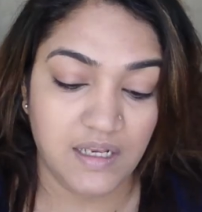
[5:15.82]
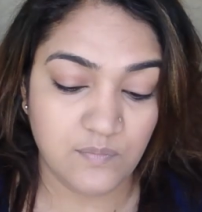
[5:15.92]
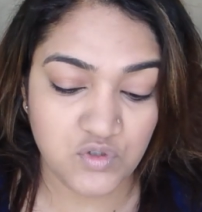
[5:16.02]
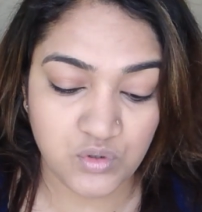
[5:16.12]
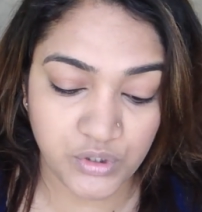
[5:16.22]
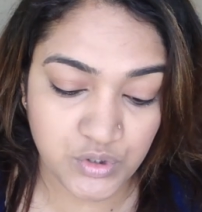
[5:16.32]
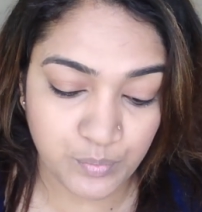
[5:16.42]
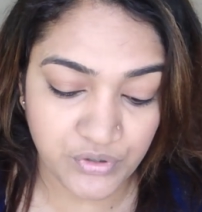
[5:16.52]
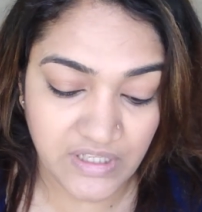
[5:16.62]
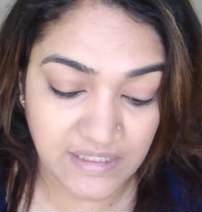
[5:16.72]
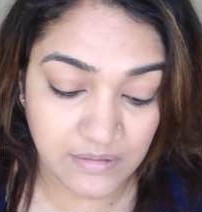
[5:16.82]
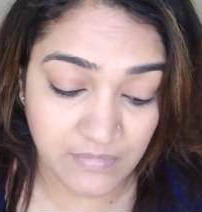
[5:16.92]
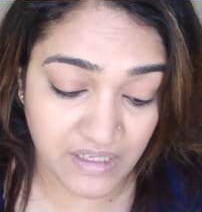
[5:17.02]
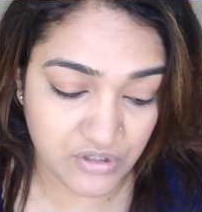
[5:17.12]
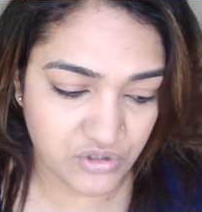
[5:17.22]
and I'm just going to put that in
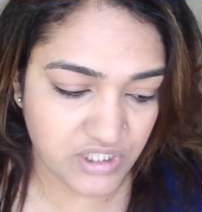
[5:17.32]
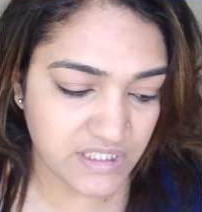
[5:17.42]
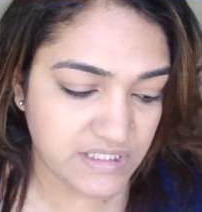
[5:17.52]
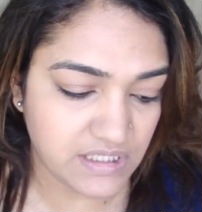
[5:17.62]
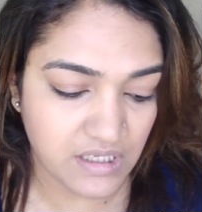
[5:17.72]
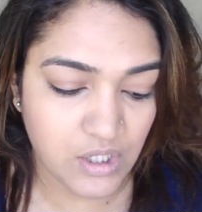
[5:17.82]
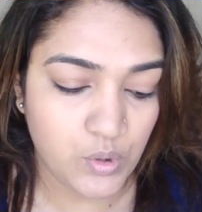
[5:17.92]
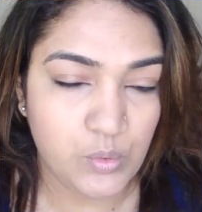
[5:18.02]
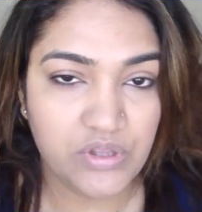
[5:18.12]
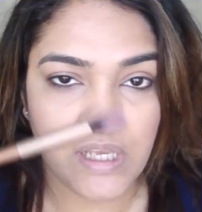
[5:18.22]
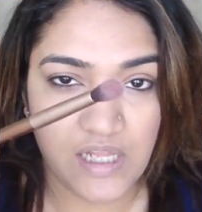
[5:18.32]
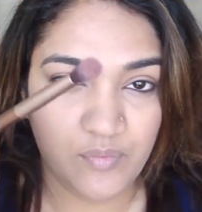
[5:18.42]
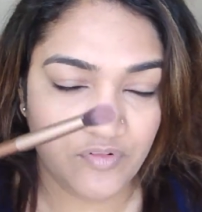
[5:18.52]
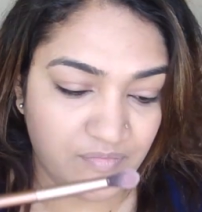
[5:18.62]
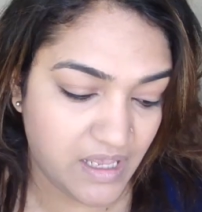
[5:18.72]
my crease with the
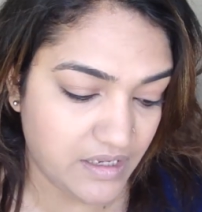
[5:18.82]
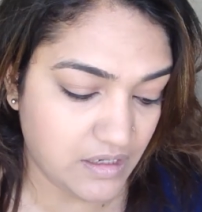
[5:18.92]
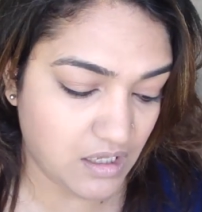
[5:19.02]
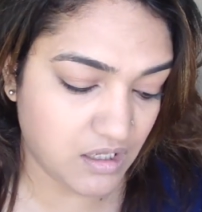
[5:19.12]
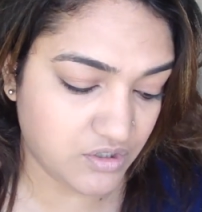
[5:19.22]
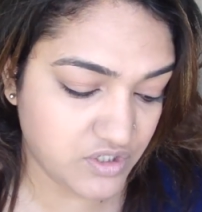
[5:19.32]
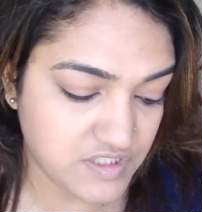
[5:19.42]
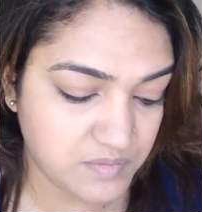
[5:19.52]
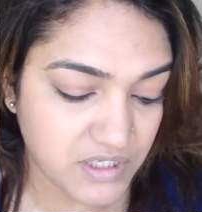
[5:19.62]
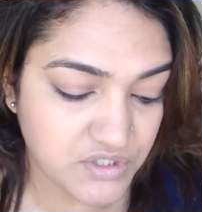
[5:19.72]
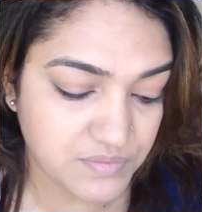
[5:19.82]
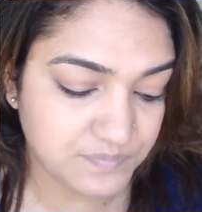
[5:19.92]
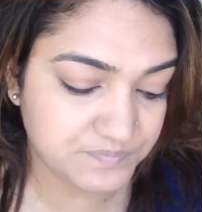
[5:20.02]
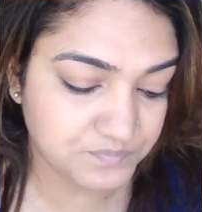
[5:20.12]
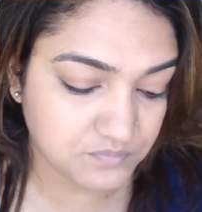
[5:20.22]
help of my crease brush.
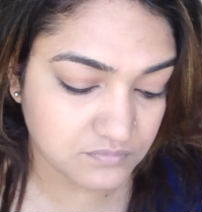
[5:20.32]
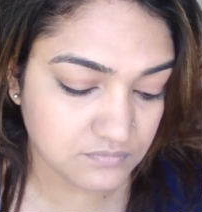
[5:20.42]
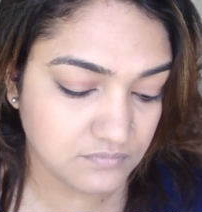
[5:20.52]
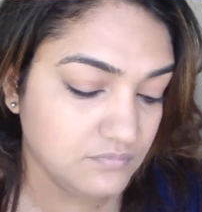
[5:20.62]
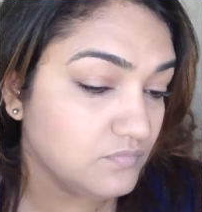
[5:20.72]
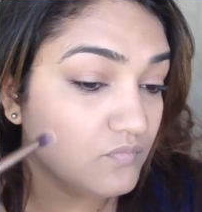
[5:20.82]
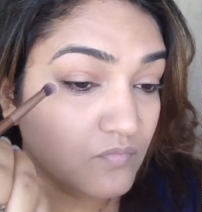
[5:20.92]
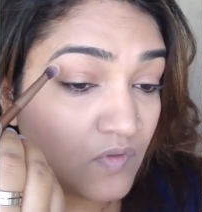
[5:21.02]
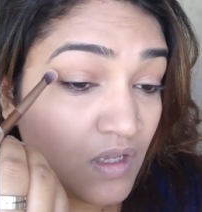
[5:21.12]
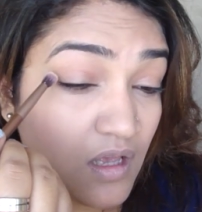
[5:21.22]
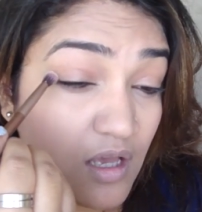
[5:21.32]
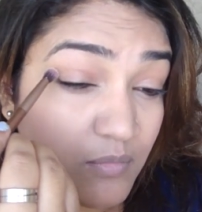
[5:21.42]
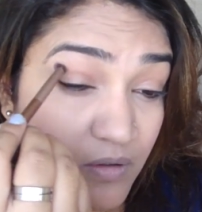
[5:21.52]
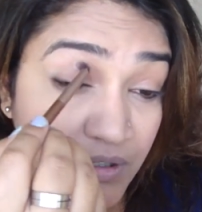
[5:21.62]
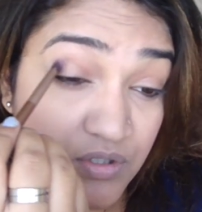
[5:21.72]
I'm
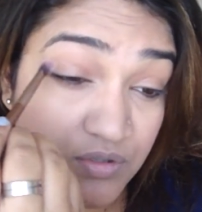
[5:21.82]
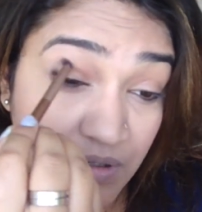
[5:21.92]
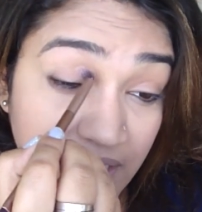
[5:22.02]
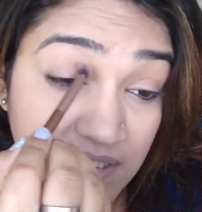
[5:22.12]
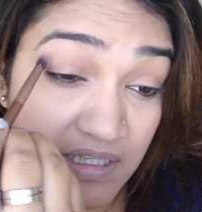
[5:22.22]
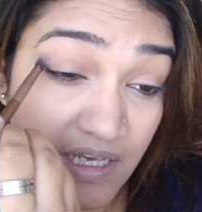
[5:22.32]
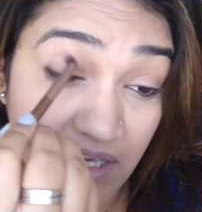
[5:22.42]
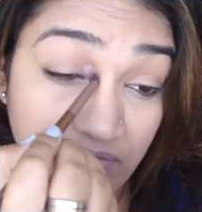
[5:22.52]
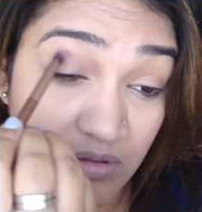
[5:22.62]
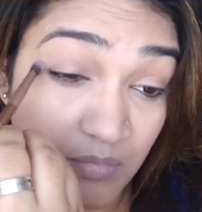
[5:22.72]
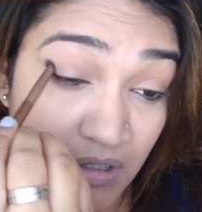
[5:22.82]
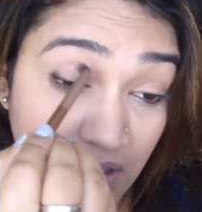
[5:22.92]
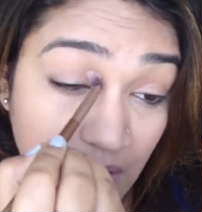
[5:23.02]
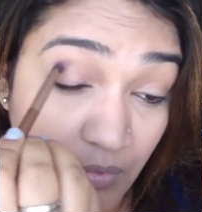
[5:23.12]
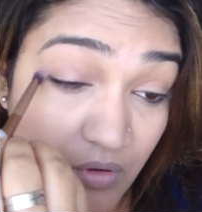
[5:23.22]
not going to do any heavy
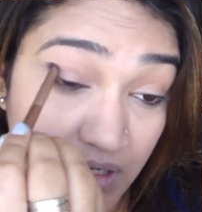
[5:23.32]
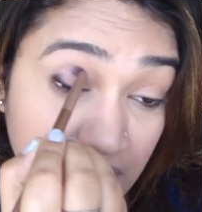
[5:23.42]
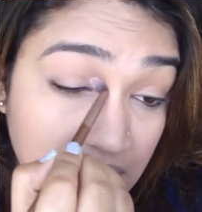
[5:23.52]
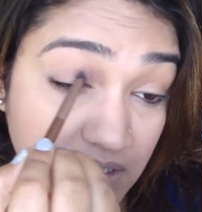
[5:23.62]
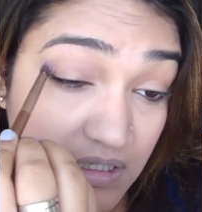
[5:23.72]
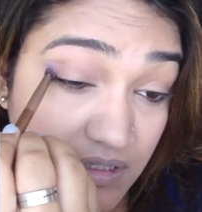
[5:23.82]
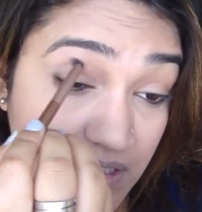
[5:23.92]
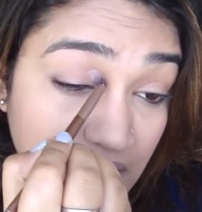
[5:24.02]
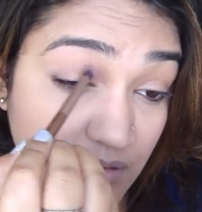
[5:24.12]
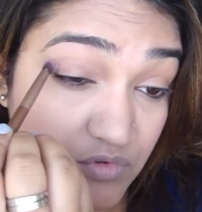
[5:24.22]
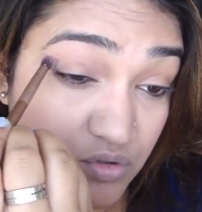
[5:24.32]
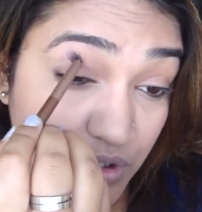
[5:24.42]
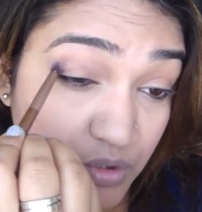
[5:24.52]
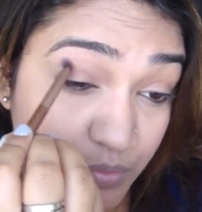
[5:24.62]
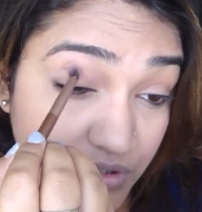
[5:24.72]
makeup or anything like that. I'm just
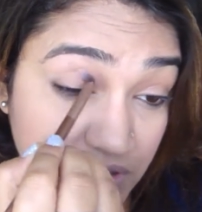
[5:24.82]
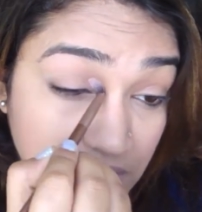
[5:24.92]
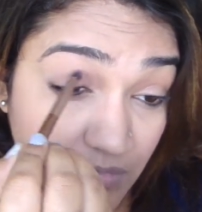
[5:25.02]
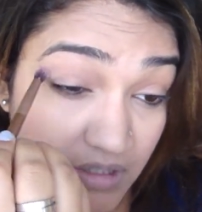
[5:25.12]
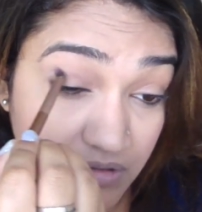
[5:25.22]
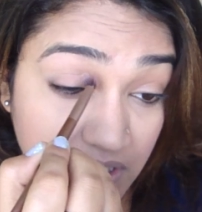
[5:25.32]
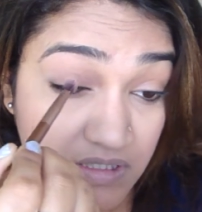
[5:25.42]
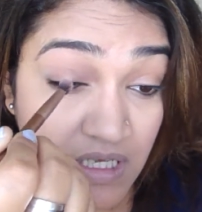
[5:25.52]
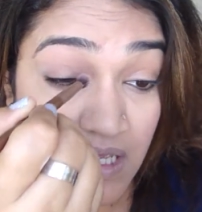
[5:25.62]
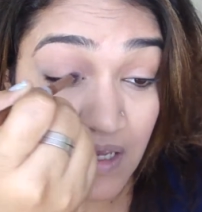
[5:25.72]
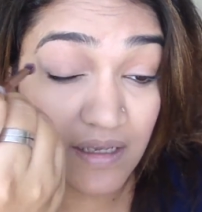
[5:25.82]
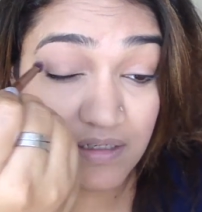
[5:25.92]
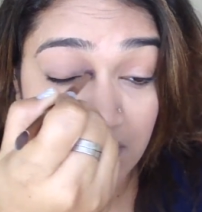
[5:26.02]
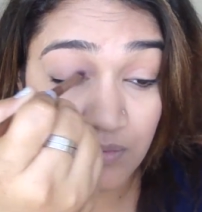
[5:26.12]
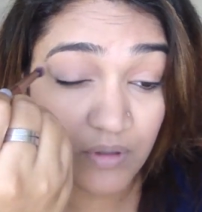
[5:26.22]
going to put this in my crease
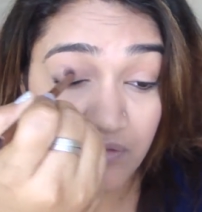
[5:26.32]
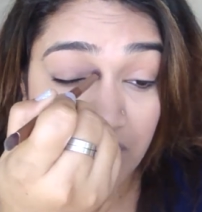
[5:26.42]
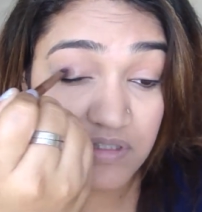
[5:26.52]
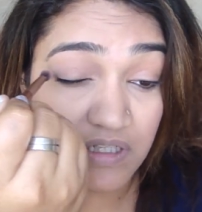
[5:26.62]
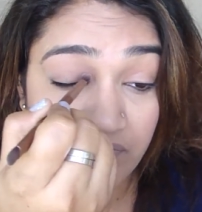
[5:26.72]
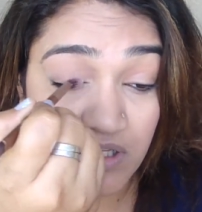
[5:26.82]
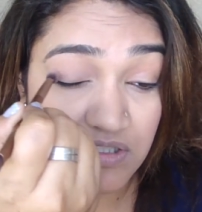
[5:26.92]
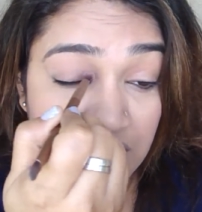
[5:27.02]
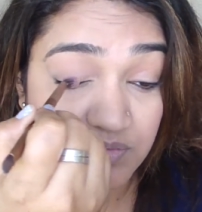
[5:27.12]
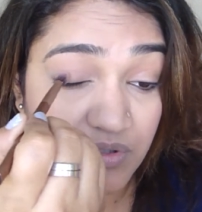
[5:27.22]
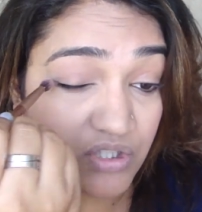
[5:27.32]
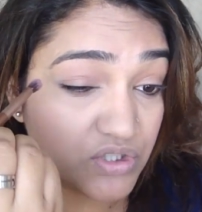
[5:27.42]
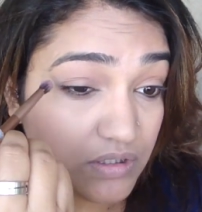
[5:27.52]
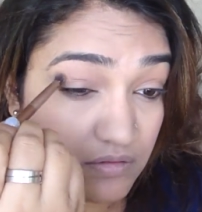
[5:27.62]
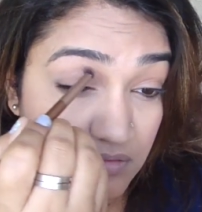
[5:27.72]
and later whatever is left, I'll just
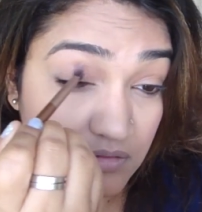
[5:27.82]
brush it.